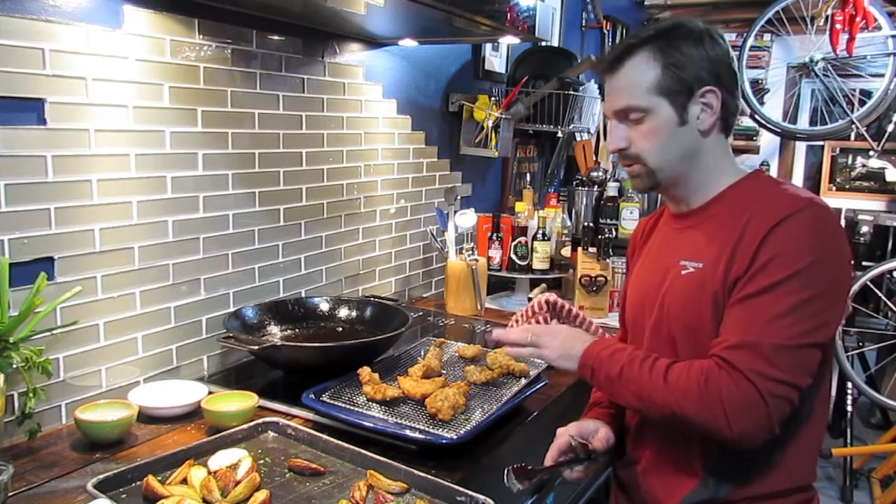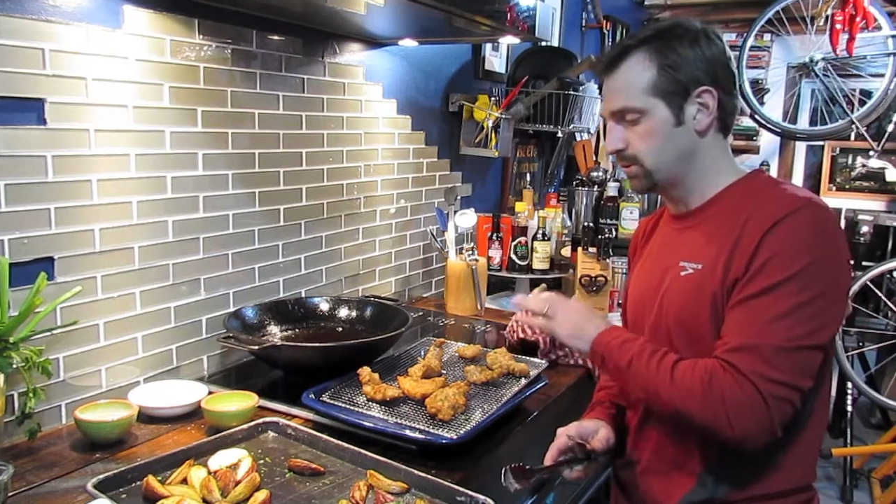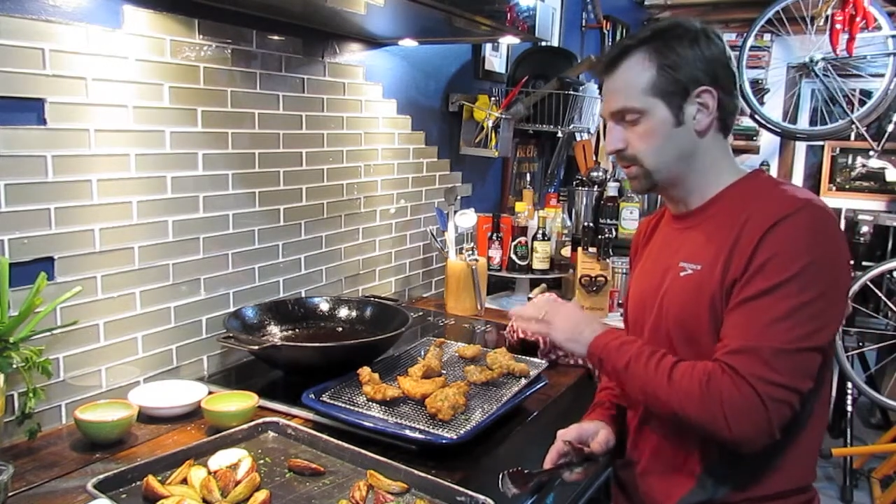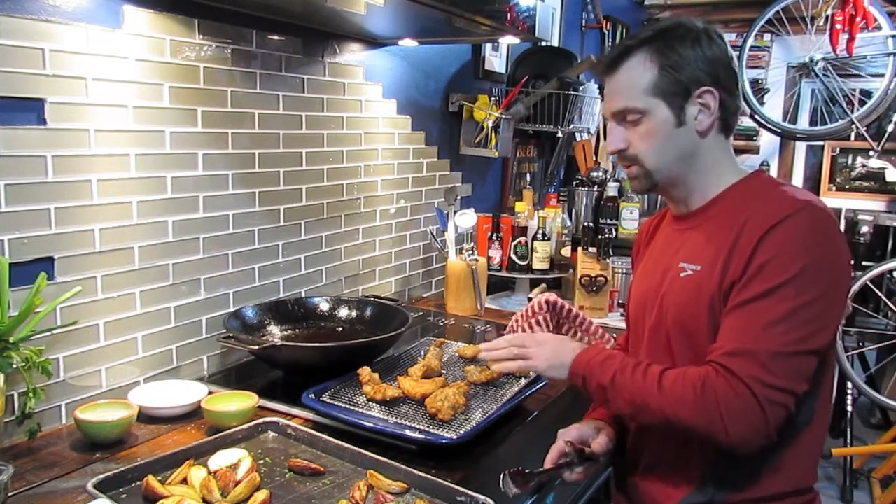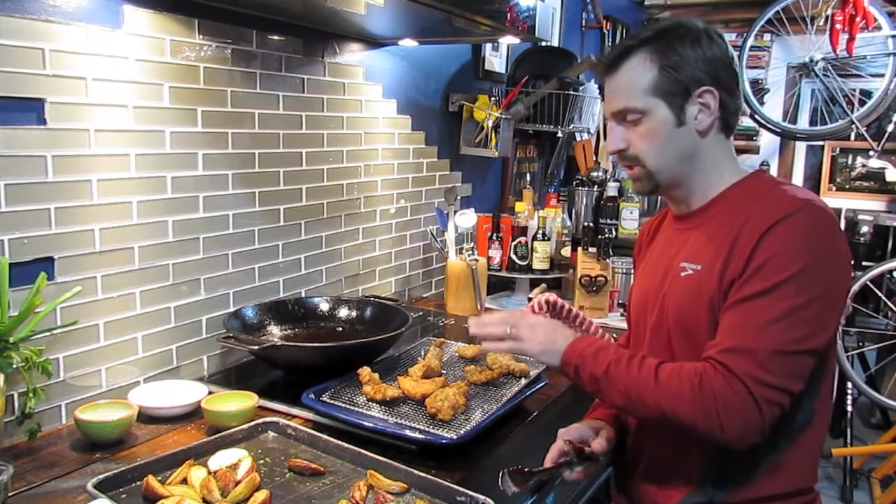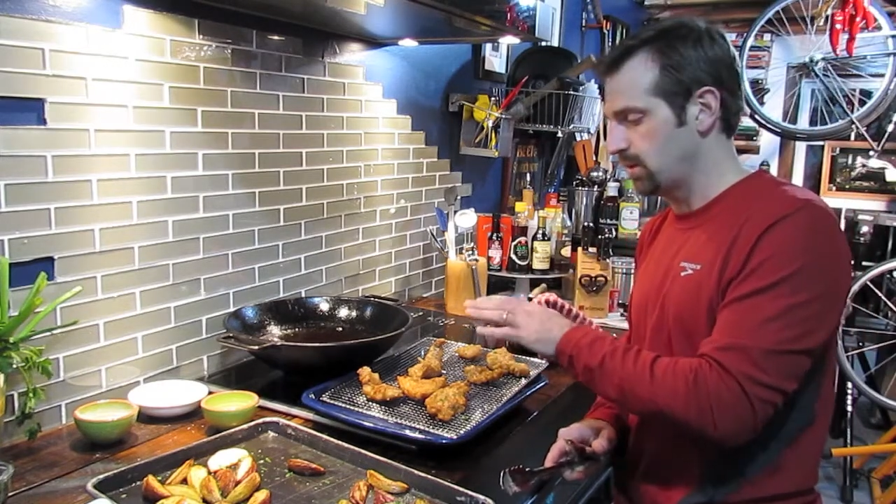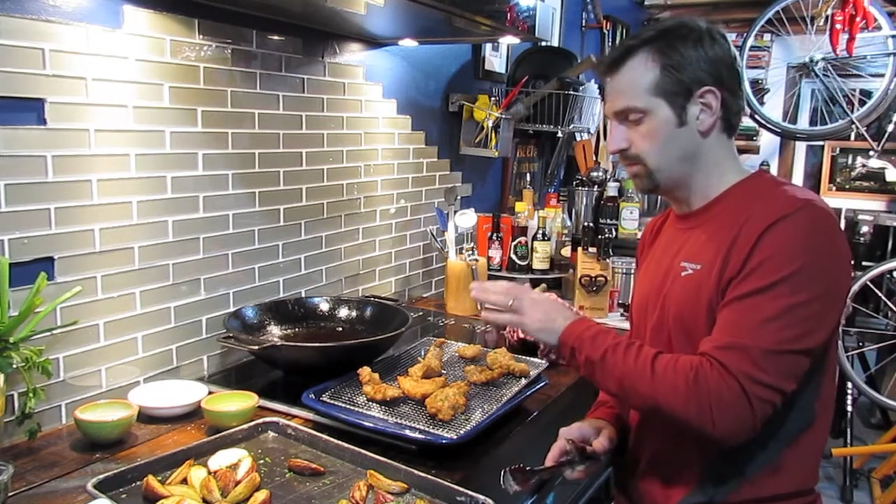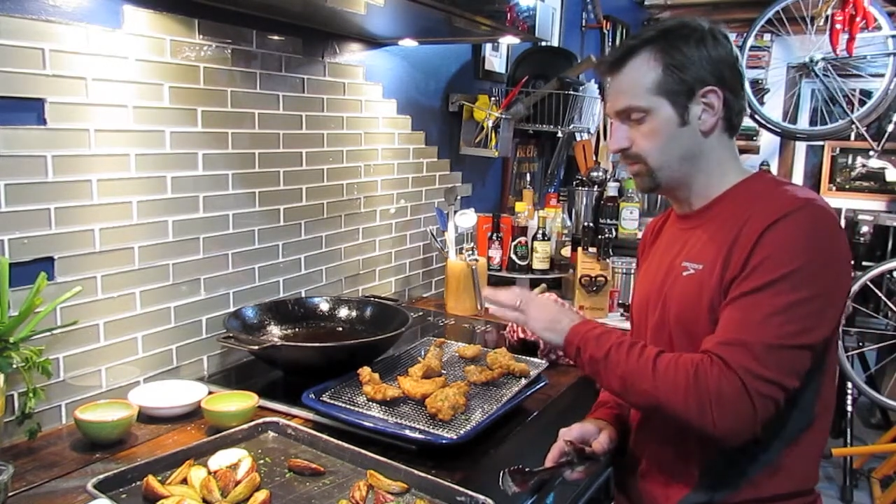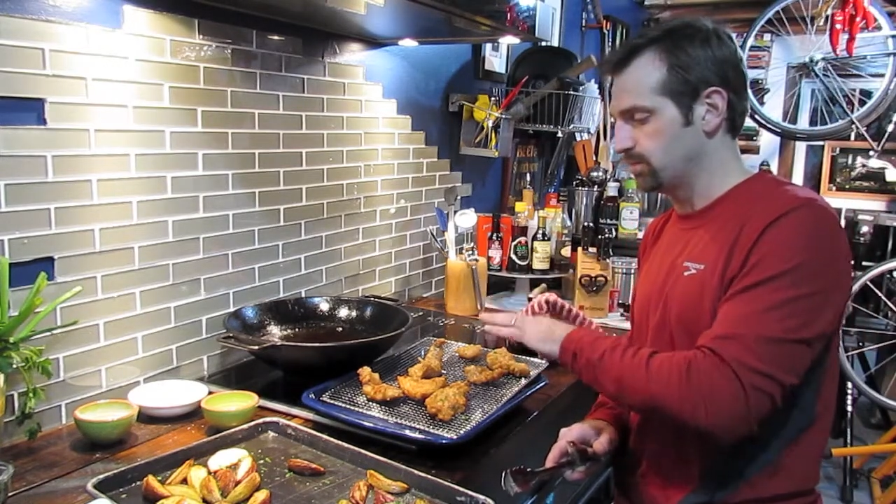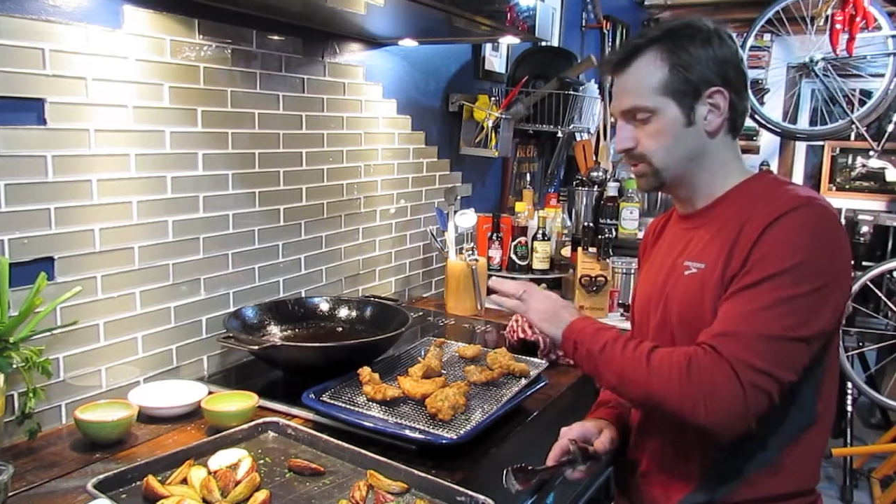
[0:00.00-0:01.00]
cooking
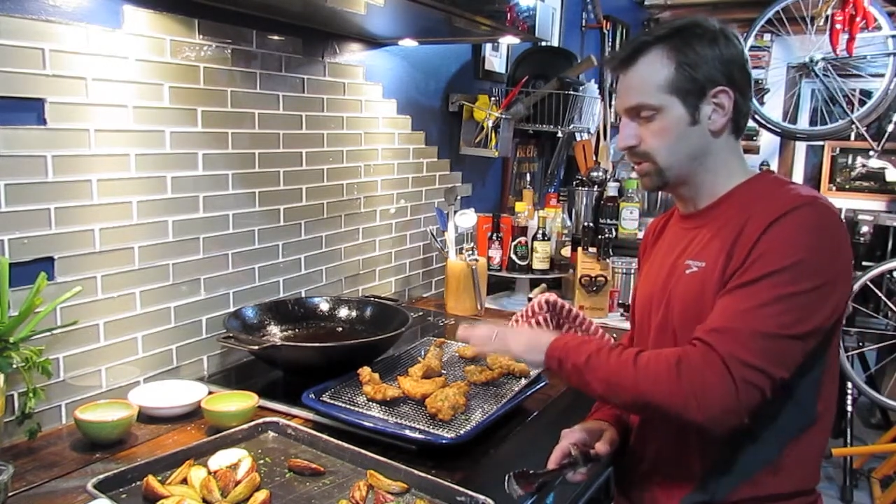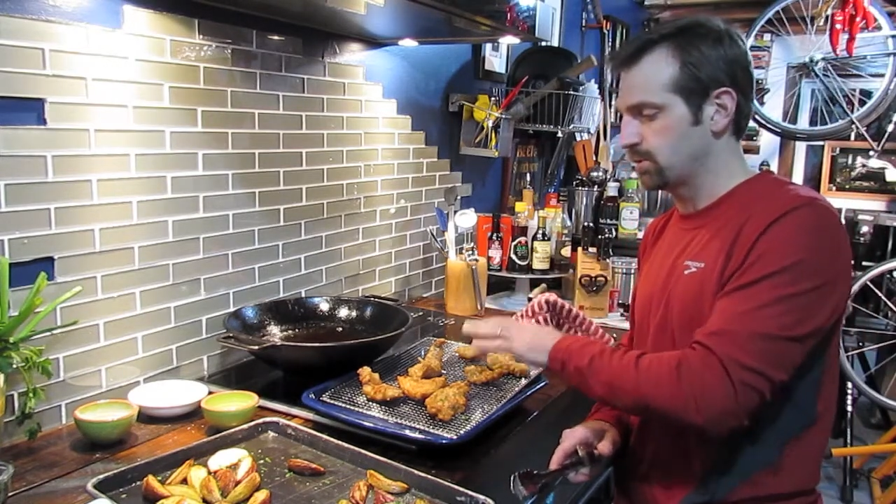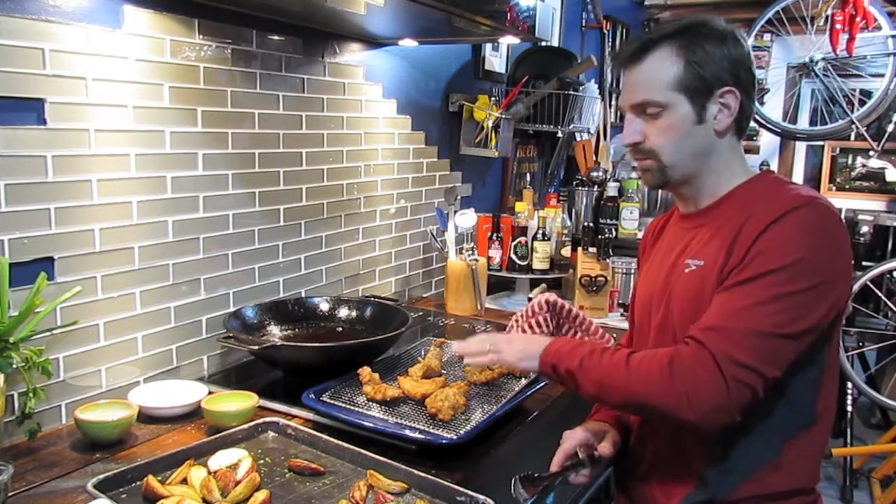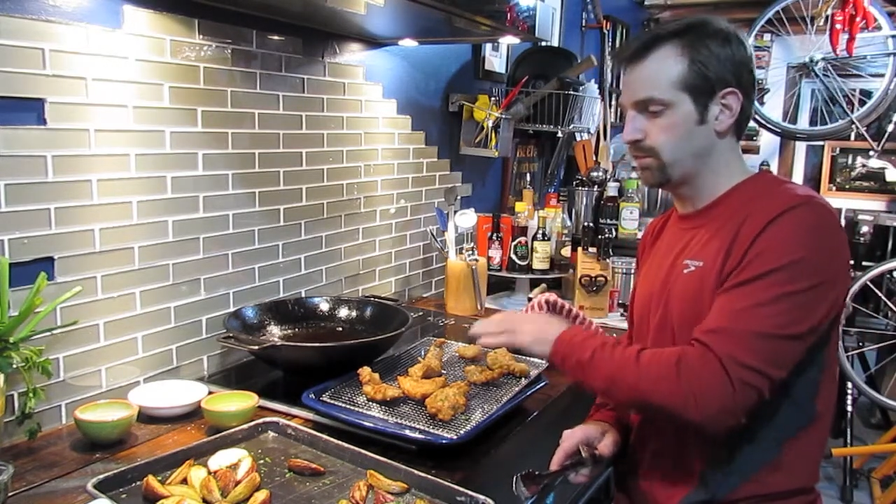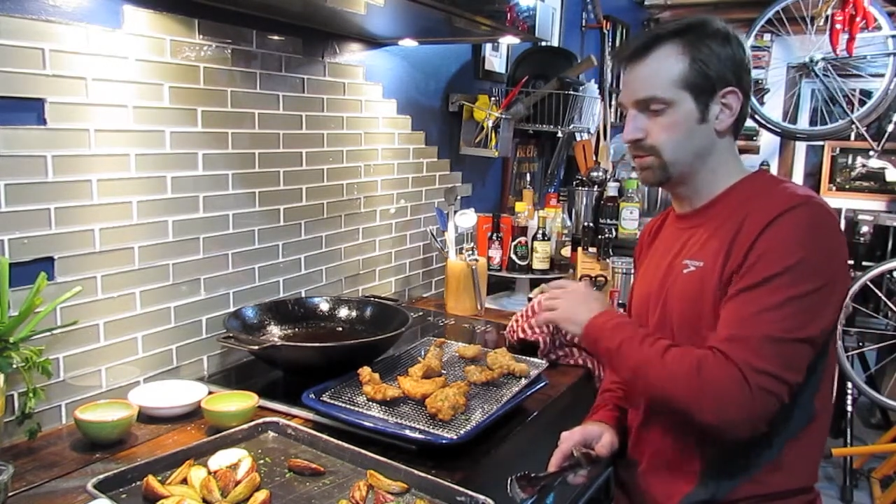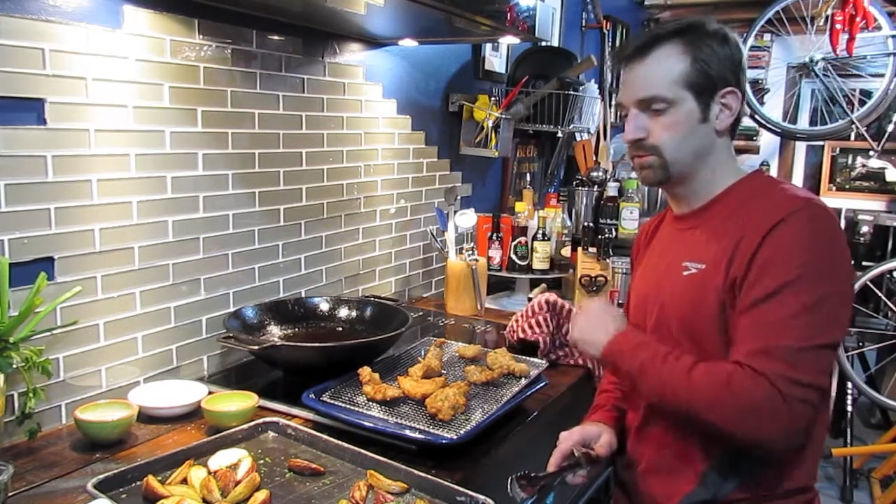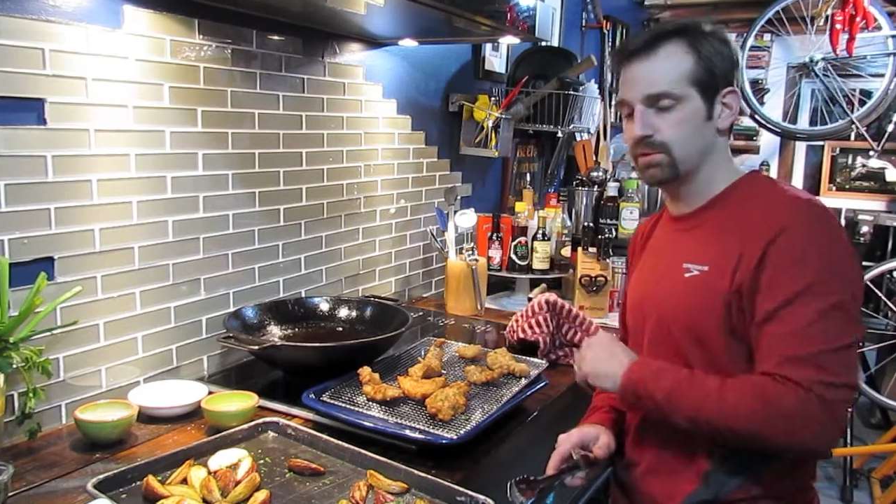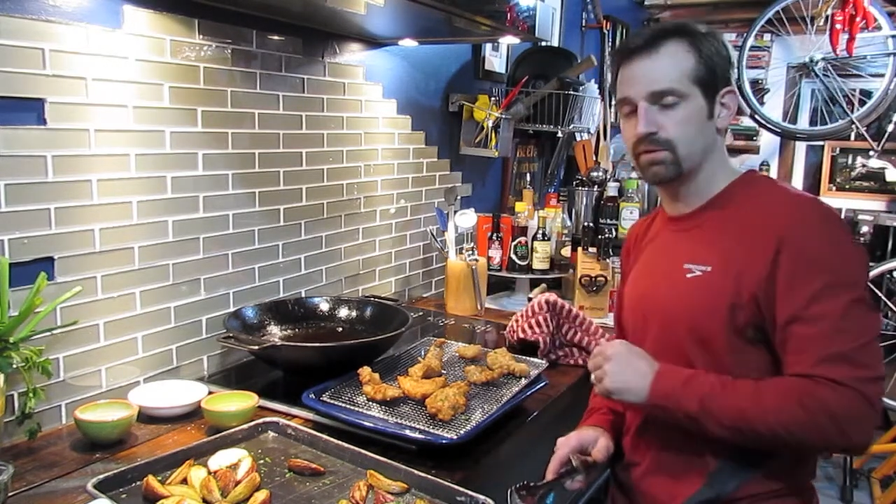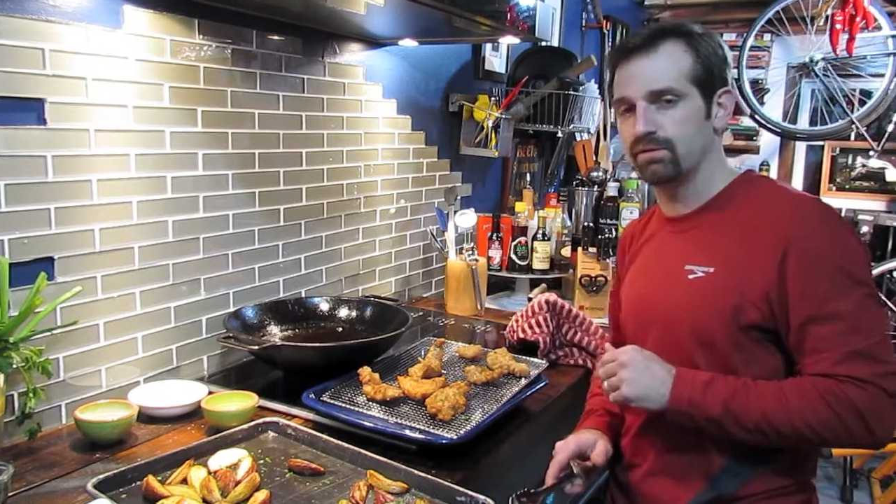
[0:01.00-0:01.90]
time from start to finish with